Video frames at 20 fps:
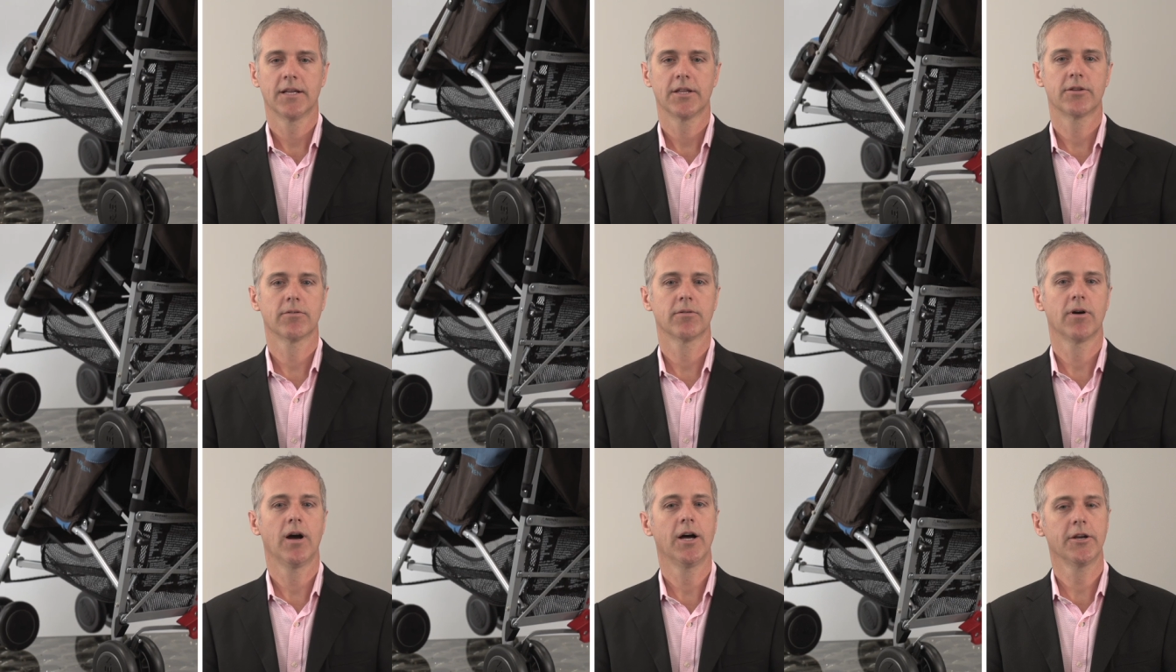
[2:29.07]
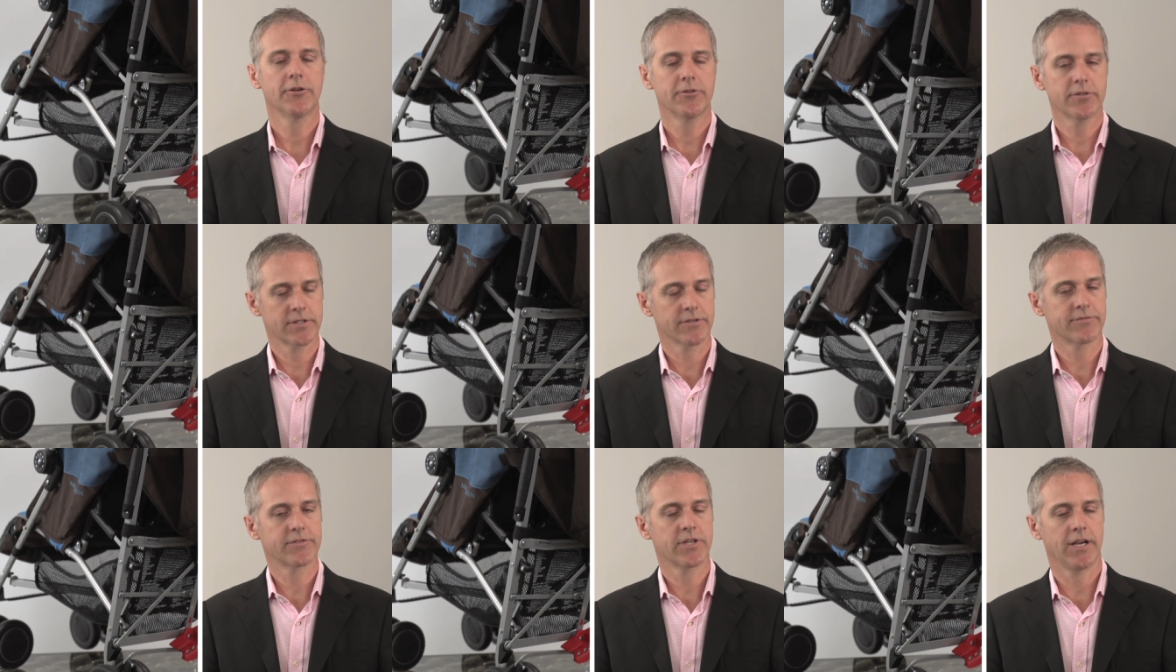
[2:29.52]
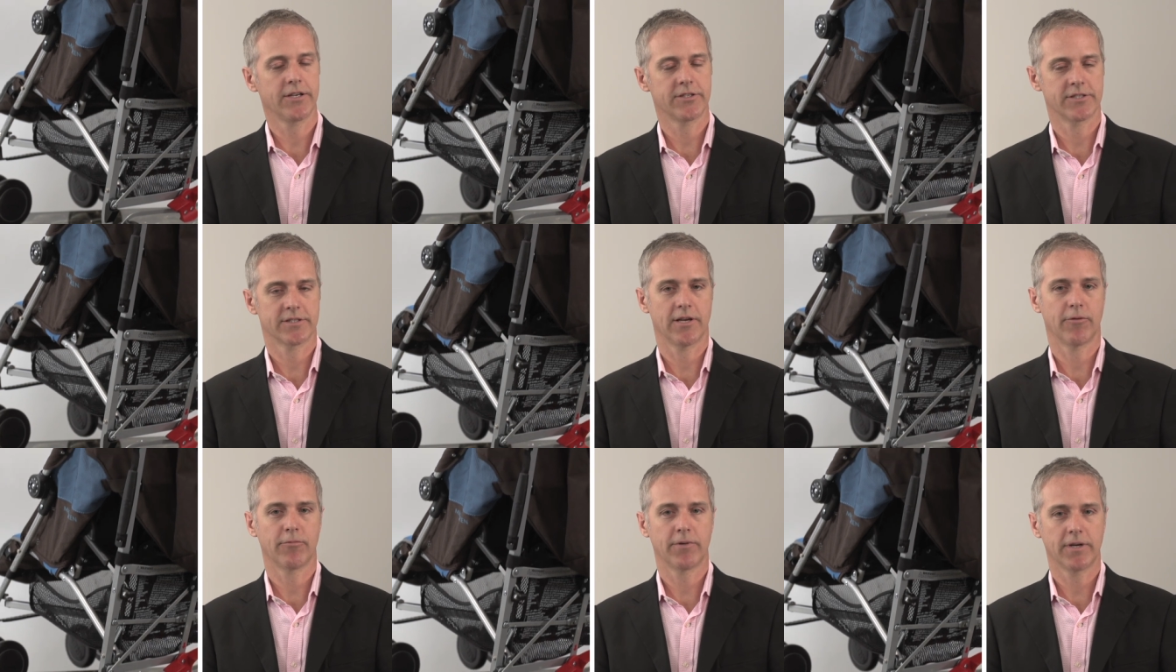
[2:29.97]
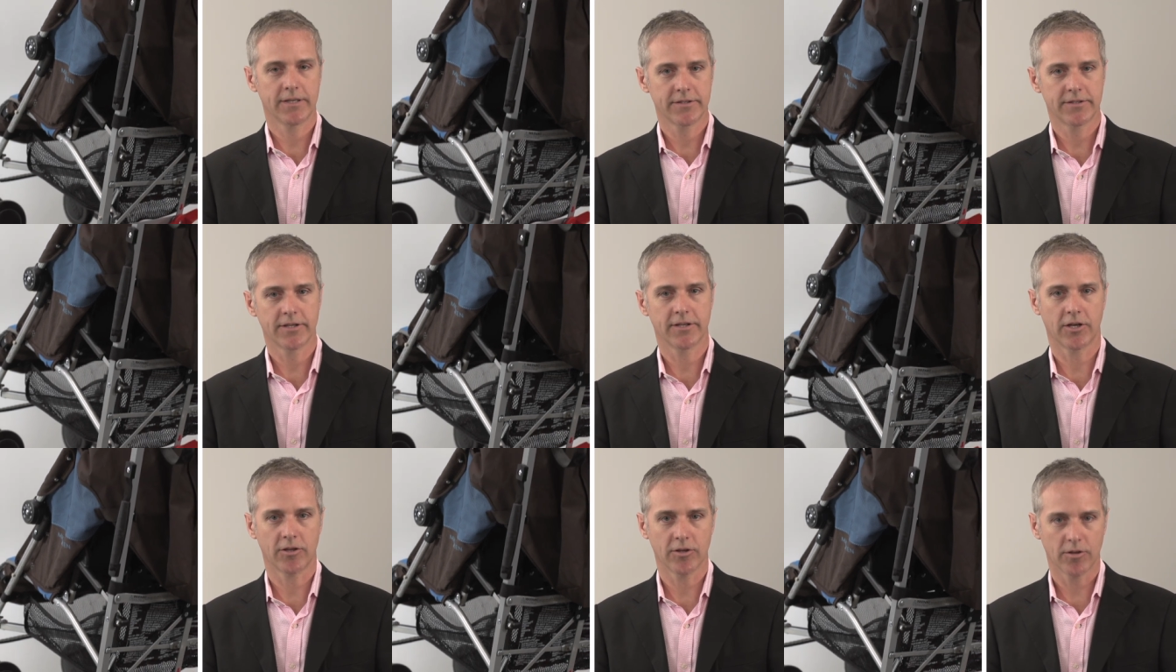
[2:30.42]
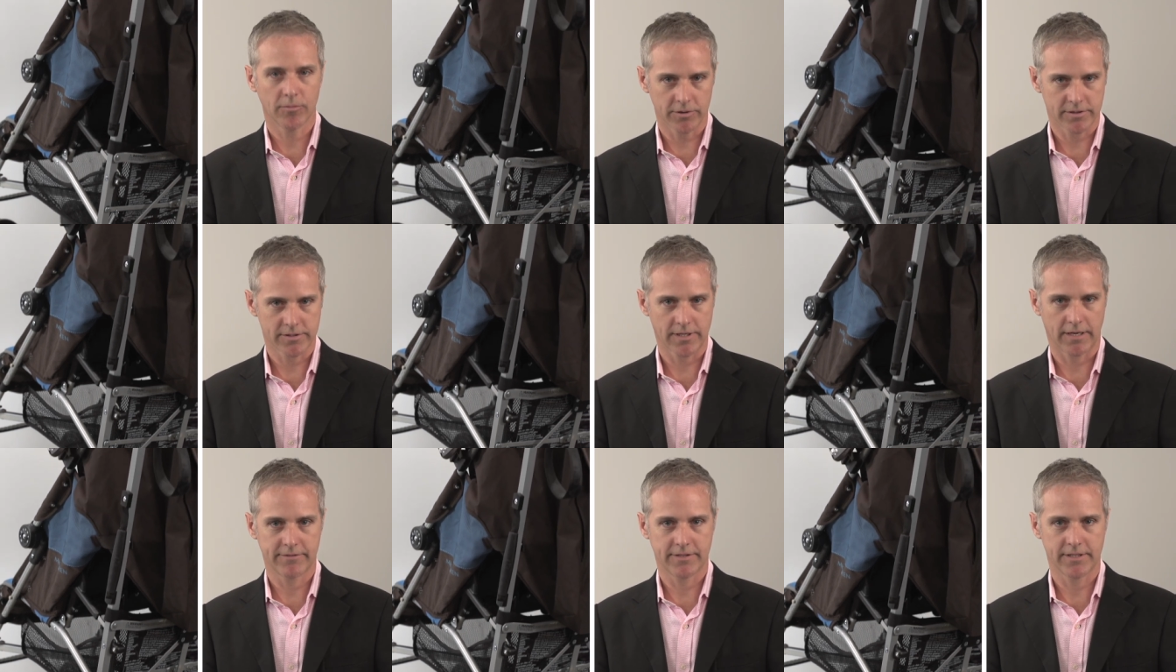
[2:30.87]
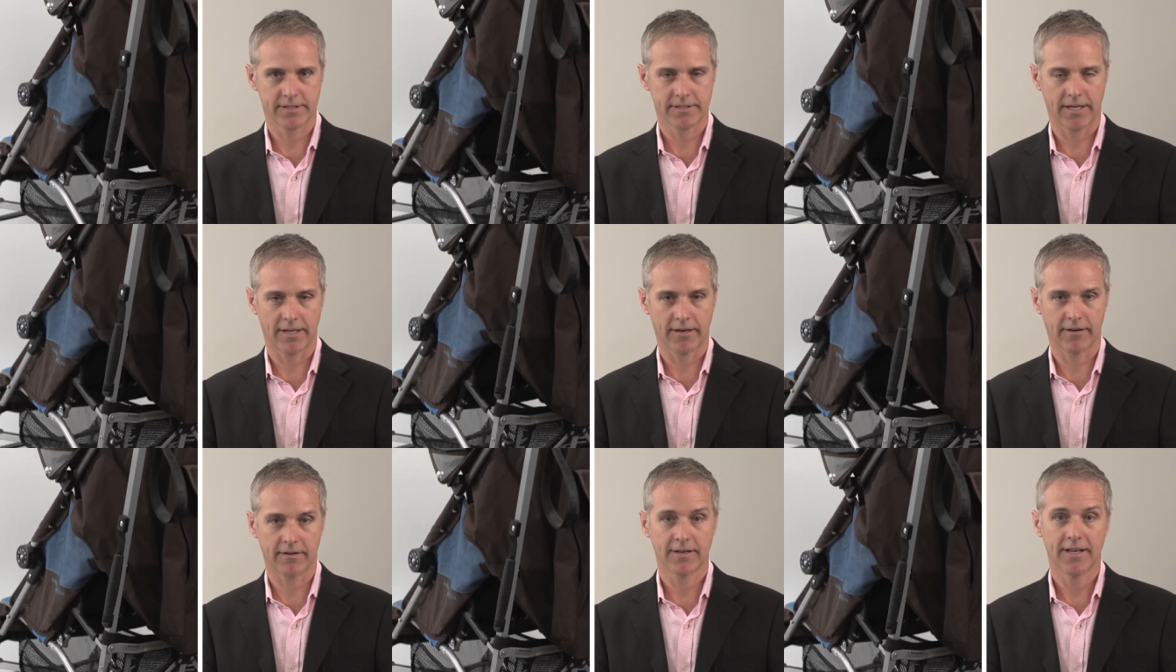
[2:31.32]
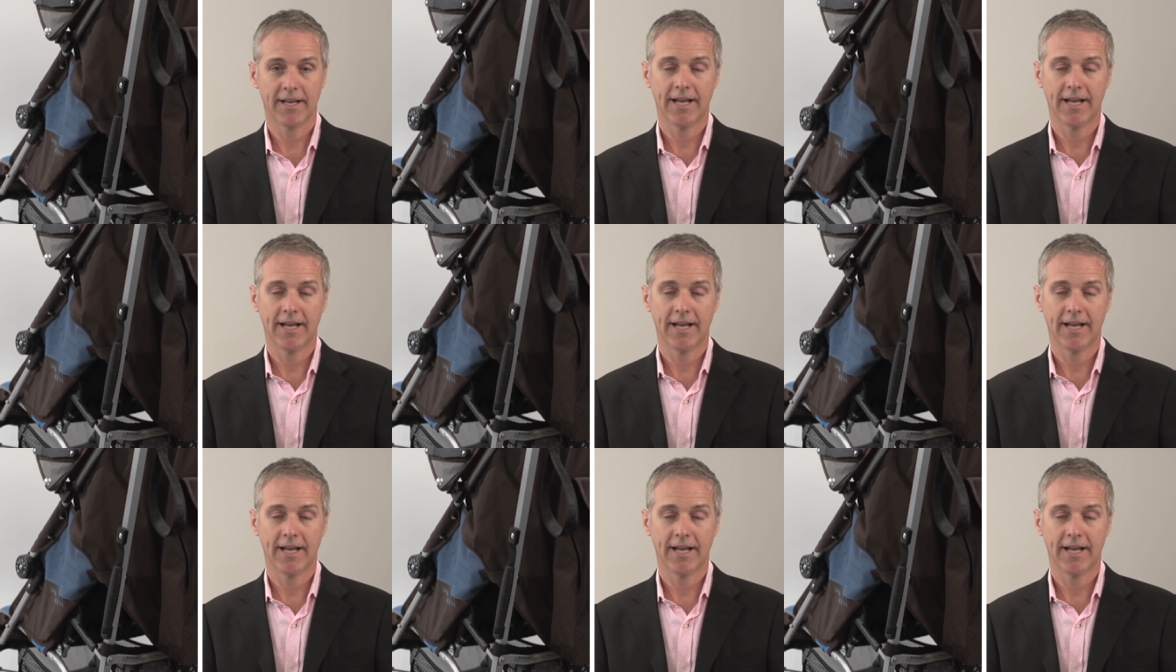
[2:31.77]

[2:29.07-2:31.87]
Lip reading: There are hundreds of changes that went into the Global Safety Standard.